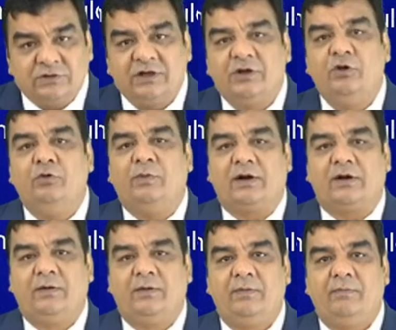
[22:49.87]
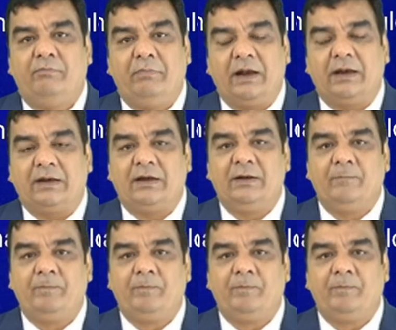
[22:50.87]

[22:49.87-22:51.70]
the tumor bulk,